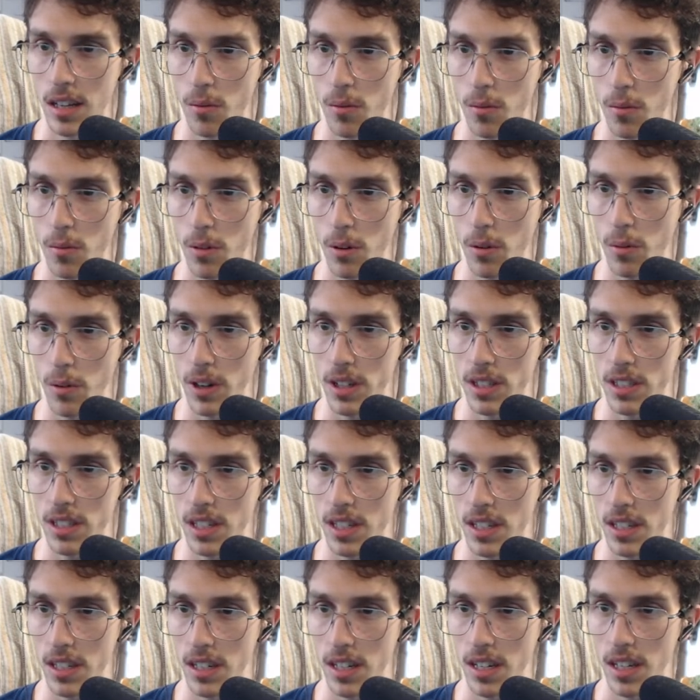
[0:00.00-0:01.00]
What was
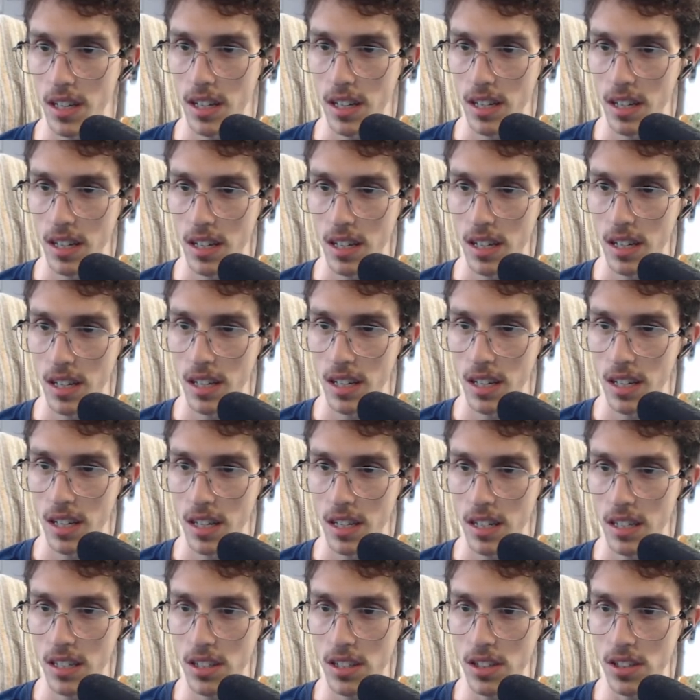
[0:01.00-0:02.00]
it?
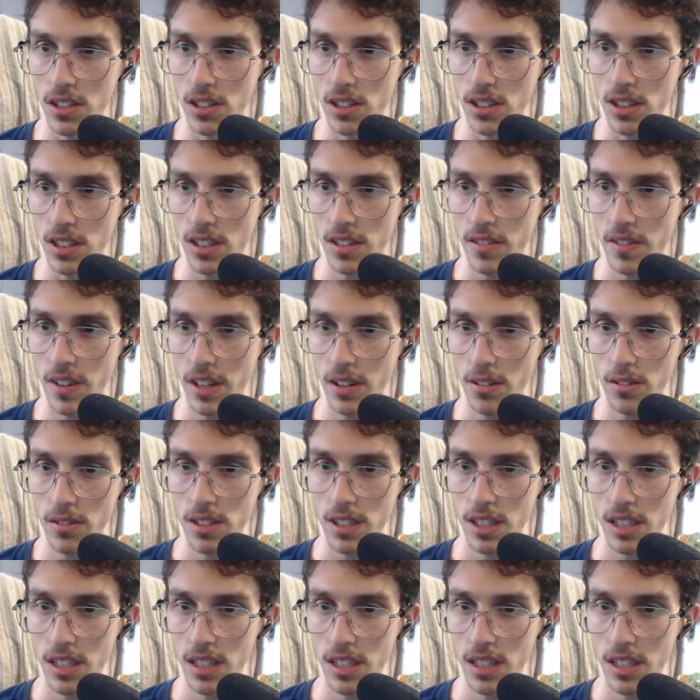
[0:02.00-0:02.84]
Dissolve out?